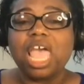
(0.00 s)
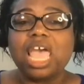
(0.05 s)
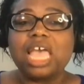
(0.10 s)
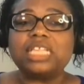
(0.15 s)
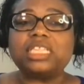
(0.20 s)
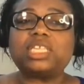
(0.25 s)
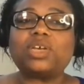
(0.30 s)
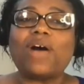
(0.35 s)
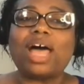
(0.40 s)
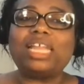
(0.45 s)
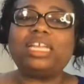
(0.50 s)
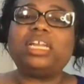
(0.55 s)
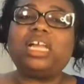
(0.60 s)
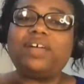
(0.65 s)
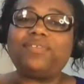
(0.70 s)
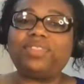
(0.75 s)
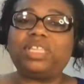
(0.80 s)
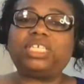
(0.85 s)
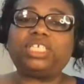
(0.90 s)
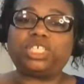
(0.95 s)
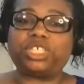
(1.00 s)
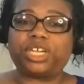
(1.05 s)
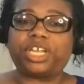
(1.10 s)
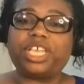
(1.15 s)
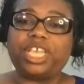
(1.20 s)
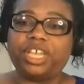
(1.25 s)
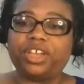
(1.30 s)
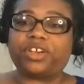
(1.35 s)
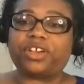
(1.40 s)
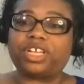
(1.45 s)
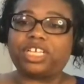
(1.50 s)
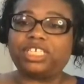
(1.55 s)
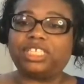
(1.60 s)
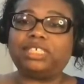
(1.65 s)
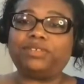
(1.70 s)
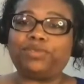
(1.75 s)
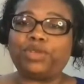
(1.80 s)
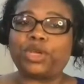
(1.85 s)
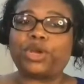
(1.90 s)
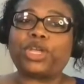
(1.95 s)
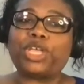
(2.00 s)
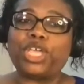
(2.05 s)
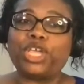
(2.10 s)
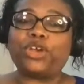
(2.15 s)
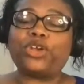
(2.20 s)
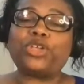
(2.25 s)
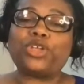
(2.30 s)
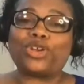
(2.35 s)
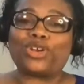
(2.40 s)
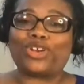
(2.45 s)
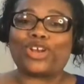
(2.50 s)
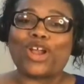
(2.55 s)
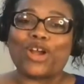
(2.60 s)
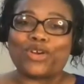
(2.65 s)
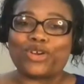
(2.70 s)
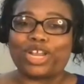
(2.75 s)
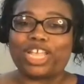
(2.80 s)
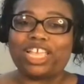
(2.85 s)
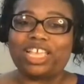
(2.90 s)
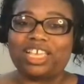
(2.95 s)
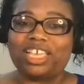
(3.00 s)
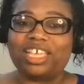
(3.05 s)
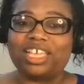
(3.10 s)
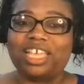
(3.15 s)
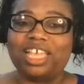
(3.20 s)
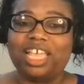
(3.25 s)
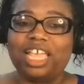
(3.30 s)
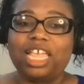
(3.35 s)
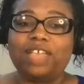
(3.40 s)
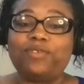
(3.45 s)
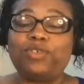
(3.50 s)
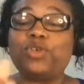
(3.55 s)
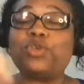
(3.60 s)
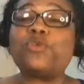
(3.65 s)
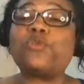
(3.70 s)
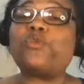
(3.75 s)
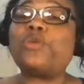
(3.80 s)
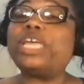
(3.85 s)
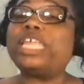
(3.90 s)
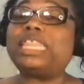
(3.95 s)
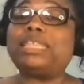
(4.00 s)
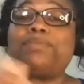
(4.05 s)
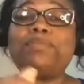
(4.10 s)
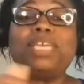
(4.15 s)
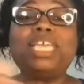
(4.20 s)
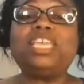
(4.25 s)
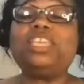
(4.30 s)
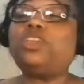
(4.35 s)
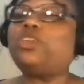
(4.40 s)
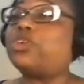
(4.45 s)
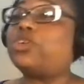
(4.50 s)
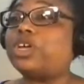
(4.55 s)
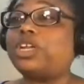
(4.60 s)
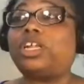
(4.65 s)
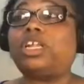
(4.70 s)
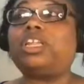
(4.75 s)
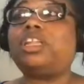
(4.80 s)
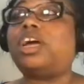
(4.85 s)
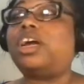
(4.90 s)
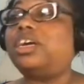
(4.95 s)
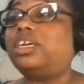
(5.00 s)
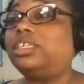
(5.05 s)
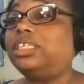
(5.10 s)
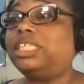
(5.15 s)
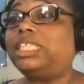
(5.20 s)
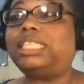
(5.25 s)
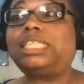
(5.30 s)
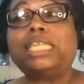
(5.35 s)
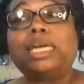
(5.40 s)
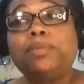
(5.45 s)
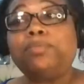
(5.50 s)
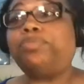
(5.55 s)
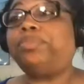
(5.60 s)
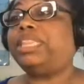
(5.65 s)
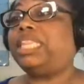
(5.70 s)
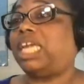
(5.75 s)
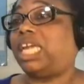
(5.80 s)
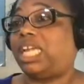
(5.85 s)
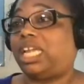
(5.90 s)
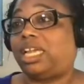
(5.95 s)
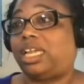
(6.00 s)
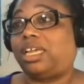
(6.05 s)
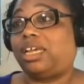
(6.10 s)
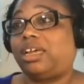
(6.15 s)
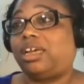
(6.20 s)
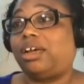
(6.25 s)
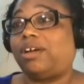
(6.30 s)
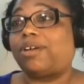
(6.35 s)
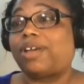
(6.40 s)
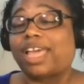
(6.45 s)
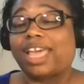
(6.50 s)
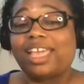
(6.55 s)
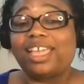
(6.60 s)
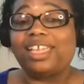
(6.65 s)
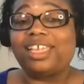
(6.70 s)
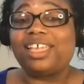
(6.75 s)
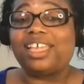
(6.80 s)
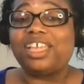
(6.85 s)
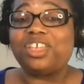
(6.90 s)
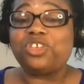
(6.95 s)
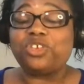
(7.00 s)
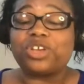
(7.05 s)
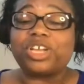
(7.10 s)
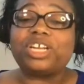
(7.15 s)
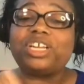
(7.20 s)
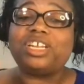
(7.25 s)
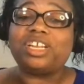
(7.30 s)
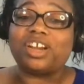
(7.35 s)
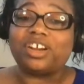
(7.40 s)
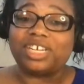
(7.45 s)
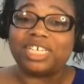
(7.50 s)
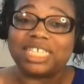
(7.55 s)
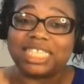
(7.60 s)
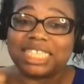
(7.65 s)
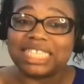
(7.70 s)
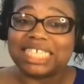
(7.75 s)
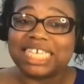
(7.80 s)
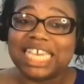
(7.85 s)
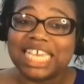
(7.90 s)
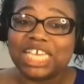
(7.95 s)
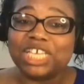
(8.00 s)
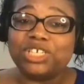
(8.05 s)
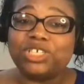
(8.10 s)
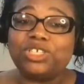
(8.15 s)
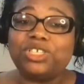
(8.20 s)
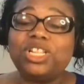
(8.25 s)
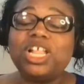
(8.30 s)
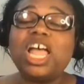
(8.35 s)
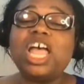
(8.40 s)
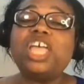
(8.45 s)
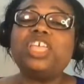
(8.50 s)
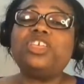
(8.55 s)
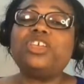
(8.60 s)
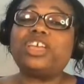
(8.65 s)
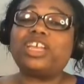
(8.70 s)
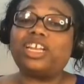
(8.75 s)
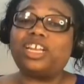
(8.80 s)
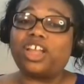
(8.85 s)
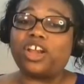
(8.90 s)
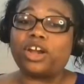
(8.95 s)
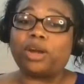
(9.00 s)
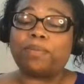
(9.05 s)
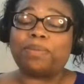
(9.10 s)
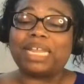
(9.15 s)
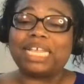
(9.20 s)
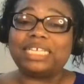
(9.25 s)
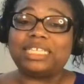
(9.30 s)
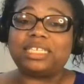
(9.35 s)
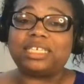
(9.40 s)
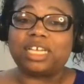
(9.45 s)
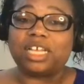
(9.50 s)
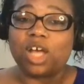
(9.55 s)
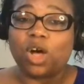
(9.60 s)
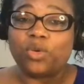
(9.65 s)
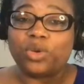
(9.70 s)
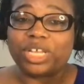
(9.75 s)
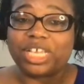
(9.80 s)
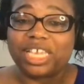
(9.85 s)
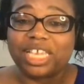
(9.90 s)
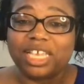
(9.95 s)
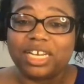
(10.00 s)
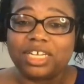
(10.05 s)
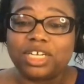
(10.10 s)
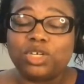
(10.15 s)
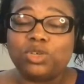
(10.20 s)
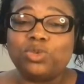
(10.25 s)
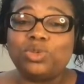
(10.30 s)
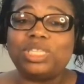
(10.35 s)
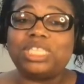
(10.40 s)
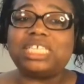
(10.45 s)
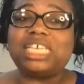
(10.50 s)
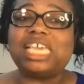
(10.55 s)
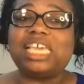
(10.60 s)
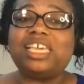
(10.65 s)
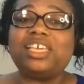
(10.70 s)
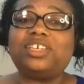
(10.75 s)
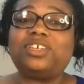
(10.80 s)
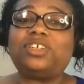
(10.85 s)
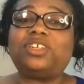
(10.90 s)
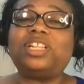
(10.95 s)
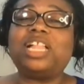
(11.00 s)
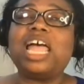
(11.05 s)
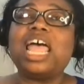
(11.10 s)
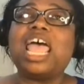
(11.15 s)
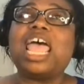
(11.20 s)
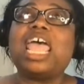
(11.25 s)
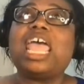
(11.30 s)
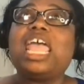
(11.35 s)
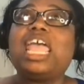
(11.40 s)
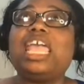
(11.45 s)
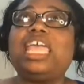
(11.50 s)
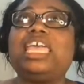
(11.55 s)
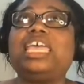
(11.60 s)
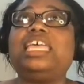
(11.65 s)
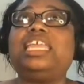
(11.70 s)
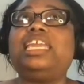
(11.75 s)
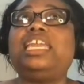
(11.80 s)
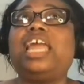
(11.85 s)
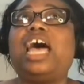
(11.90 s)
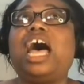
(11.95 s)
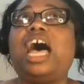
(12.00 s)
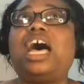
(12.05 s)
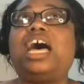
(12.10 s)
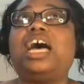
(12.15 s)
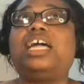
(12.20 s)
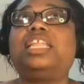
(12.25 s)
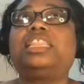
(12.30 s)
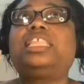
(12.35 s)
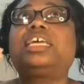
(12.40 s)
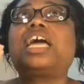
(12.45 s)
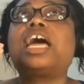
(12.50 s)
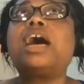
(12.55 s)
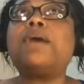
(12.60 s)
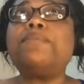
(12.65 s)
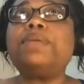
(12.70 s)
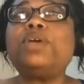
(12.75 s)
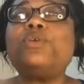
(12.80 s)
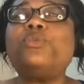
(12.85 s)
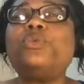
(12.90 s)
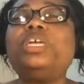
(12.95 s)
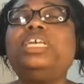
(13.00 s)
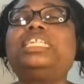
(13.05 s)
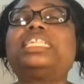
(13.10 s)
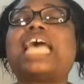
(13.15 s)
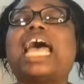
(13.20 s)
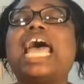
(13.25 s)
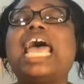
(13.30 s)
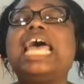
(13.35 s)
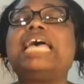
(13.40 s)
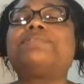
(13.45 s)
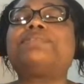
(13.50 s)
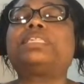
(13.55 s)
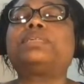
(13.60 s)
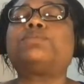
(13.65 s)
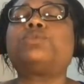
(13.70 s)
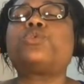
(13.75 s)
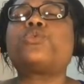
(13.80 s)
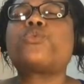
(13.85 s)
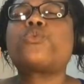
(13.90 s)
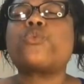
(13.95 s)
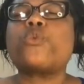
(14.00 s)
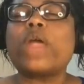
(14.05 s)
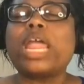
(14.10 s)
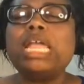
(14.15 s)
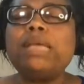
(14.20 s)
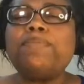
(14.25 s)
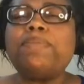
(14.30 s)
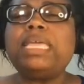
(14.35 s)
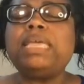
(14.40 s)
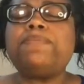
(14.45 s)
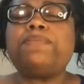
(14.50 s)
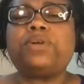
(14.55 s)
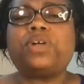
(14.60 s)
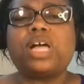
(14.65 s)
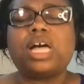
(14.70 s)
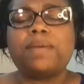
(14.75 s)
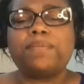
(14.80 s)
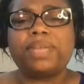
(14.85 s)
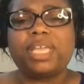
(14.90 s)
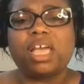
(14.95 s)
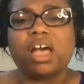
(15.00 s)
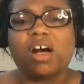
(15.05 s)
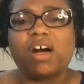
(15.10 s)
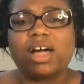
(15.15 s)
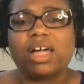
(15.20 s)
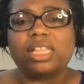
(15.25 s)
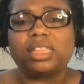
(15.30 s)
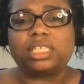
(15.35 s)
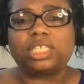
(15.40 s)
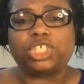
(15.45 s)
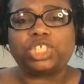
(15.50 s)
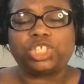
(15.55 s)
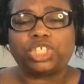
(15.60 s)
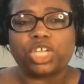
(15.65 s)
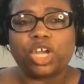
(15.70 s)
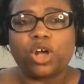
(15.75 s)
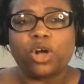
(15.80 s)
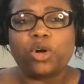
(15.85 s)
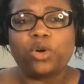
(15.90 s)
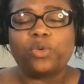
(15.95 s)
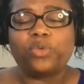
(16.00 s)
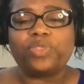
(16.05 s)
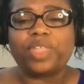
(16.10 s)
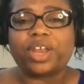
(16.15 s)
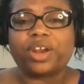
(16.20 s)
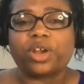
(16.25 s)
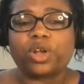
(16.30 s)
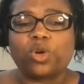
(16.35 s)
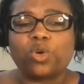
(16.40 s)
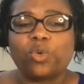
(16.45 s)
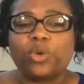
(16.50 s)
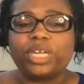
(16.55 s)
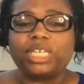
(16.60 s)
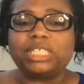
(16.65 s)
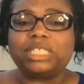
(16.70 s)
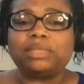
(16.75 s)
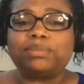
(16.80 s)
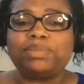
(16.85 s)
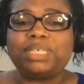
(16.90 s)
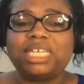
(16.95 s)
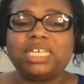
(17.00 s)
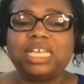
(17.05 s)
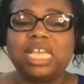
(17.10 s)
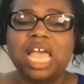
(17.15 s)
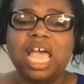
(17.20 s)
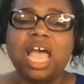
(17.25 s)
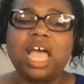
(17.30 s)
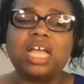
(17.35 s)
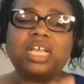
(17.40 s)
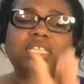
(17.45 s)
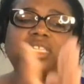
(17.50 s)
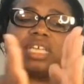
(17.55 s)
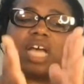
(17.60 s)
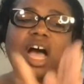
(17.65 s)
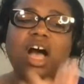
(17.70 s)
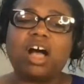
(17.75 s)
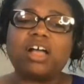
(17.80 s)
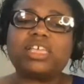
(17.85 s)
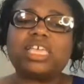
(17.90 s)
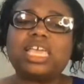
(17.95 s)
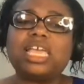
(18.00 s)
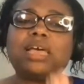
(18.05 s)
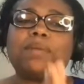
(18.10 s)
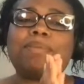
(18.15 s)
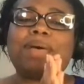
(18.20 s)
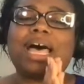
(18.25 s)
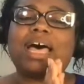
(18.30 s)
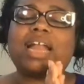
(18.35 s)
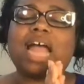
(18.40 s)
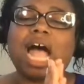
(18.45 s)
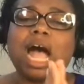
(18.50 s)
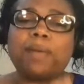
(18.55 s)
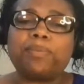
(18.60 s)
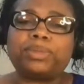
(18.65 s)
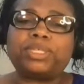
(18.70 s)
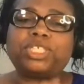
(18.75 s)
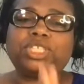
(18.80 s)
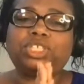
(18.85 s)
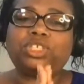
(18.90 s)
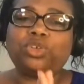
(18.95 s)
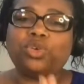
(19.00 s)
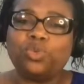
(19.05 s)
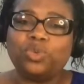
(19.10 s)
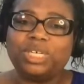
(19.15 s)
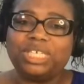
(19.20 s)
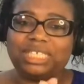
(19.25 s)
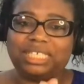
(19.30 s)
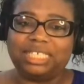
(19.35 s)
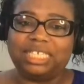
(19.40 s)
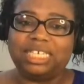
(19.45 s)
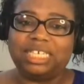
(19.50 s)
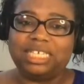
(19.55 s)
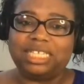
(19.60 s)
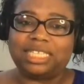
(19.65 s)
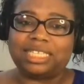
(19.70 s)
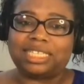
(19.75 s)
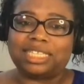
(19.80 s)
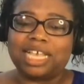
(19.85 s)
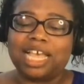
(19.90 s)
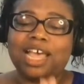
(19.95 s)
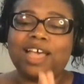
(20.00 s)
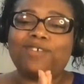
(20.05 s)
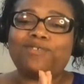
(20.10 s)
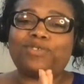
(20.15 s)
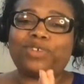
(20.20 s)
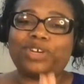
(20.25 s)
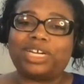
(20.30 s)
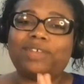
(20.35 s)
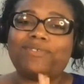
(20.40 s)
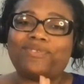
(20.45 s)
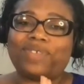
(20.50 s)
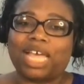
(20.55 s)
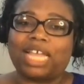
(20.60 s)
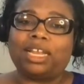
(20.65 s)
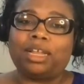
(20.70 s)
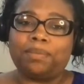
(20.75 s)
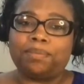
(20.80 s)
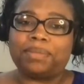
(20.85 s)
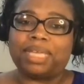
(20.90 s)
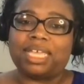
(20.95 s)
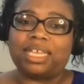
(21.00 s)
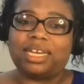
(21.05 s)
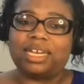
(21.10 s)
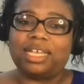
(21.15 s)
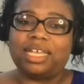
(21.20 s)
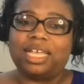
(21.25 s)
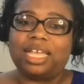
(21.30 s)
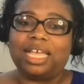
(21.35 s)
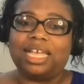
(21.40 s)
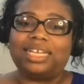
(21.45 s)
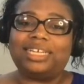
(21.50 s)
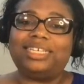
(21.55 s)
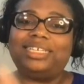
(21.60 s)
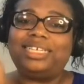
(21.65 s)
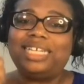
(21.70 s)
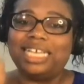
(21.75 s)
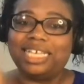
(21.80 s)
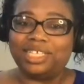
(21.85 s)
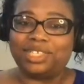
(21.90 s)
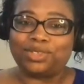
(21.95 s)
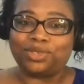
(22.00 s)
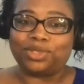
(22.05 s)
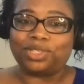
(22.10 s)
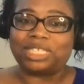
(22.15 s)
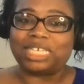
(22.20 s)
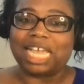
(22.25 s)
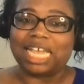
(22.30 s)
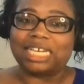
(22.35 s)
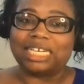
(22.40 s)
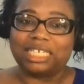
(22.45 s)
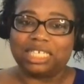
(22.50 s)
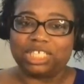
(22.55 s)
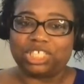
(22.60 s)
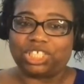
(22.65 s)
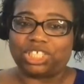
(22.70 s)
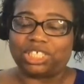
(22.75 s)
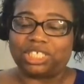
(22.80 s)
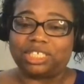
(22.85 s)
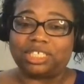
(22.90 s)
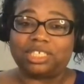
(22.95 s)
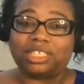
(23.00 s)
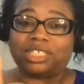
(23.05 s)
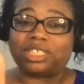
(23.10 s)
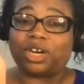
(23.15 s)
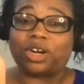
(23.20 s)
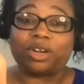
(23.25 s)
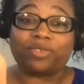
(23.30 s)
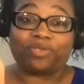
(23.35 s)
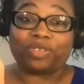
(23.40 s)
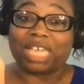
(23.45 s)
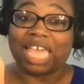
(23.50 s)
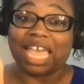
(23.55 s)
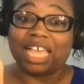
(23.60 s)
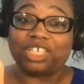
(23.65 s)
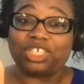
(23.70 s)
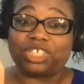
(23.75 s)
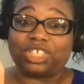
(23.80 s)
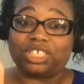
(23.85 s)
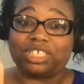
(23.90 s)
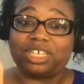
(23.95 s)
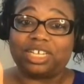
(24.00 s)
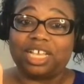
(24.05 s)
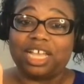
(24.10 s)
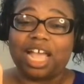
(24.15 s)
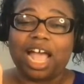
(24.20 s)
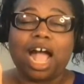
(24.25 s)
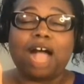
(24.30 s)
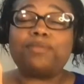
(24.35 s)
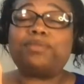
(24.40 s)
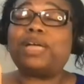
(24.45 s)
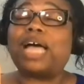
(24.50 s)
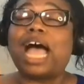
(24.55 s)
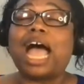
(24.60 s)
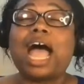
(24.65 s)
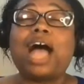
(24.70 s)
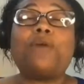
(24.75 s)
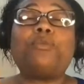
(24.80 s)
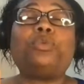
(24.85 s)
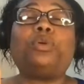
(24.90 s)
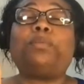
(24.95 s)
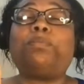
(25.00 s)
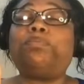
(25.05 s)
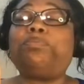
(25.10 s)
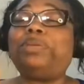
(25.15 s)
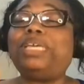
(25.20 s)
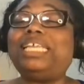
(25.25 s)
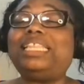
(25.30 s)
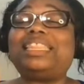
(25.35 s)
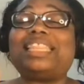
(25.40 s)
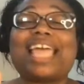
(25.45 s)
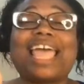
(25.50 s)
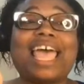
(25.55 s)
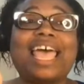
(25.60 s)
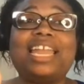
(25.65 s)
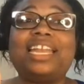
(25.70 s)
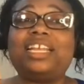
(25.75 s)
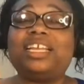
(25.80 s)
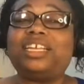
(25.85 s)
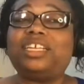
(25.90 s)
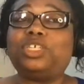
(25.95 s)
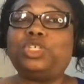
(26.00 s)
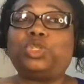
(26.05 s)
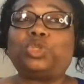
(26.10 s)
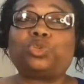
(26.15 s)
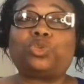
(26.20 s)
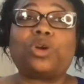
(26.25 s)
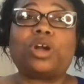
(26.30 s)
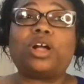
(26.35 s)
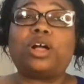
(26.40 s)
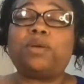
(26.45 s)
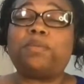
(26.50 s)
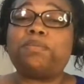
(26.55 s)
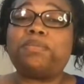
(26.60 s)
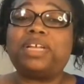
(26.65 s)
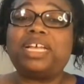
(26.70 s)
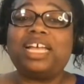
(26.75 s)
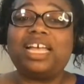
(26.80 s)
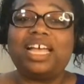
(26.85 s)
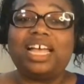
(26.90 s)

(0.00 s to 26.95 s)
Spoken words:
And so I love that you're here because if you're here, you're learning. If you're with me, you're going to learn something. Okay. You're going to learn a skill. You're going to learn a place to go to get a new skill. In the coming weeks, I have some great people coming on the show that are going to be talking about opportunities for development, diesel technician certification. I will beat that drum